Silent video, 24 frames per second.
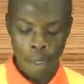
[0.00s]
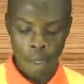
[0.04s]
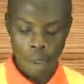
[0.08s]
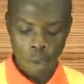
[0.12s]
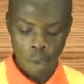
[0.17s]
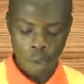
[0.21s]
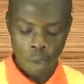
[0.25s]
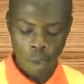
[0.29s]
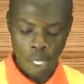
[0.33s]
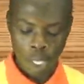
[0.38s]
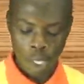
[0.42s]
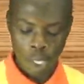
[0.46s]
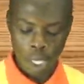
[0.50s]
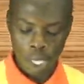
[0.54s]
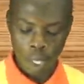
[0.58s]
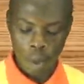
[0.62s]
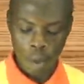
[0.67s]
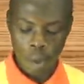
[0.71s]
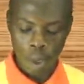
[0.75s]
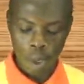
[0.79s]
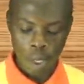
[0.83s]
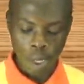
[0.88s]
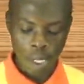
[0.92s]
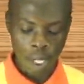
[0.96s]
So in other
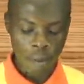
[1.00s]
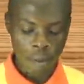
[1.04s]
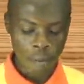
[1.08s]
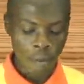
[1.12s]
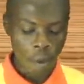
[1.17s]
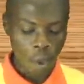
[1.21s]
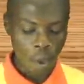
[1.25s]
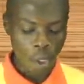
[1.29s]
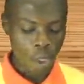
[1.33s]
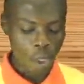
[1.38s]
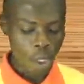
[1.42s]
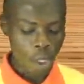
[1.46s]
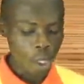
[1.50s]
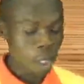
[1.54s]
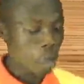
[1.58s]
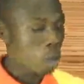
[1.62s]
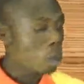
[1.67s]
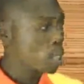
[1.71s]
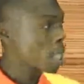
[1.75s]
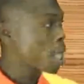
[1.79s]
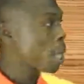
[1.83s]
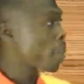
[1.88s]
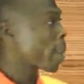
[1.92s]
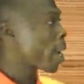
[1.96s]
words, a function
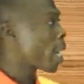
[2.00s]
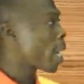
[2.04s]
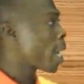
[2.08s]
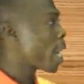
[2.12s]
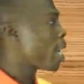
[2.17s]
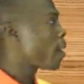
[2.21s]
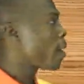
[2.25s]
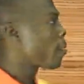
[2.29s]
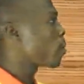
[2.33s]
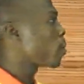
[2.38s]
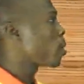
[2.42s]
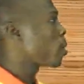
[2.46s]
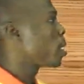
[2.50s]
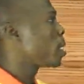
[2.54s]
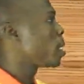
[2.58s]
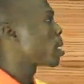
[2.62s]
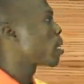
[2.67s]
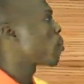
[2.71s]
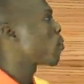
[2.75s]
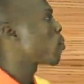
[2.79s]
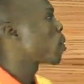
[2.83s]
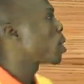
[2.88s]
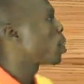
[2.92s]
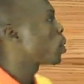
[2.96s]
denoted by f
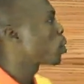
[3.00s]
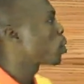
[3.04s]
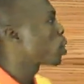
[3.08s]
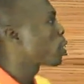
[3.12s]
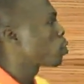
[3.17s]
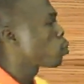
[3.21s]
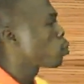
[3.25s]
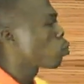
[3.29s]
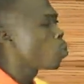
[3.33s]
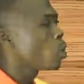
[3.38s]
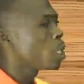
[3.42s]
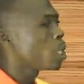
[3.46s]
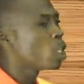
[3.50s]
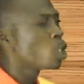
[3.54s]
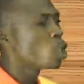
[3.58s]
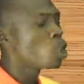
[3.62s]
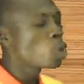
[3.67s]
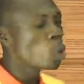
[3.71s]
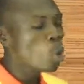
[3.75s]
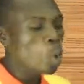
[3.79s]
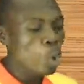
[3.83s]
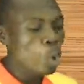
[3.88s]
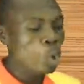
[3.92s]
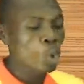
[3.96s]
is a relation in which
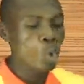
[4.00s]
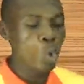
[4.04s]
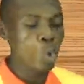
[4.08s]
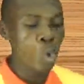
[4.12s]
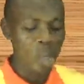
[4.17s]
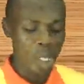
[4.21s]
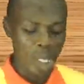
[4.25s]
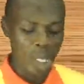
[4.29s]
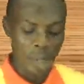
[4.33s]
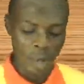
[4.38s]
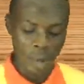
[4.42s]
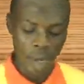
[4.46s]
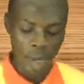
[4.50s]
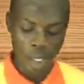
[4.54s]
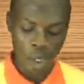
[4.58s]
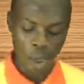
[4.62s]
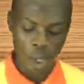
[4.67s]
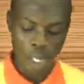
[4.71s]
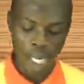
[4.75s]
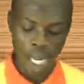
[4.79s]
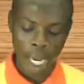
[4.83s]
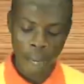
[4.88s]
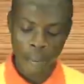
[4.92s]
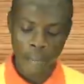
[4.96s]
no two different
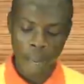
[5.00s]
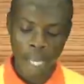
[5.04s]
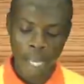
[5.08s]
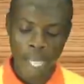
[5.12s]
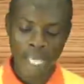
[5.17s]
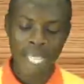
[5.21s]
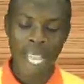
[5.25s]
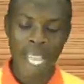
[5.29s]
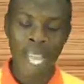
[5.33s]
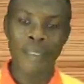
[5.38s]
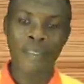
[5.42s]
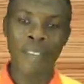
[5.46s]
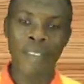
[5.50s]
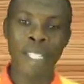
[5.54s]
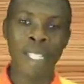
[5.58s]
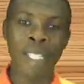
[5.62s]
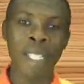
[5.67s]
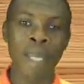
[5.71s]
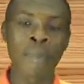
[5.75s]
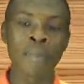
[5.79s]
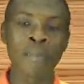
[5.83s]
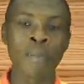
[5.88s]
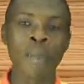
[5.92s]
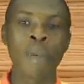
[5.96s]
other pairs have the
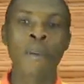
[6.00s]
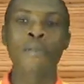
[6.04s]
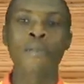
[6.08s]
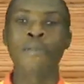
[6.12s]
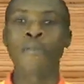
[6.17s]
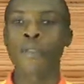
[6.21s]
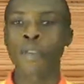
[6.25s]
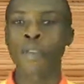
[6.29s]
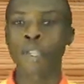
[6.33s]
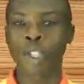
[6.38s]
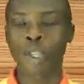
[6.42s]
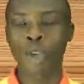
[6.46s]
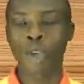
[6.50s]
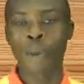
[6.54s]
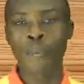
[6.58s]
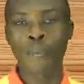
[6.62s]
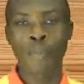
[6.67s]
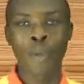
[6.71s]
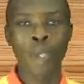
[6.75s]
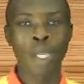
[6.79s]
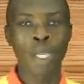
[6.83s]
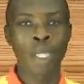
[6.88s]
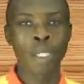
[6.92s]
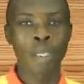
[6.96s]
same first
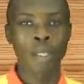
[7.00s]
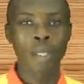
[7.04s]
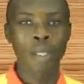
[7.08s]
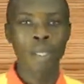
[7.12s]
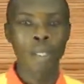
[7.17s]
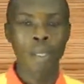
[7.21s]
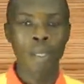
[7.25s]
component.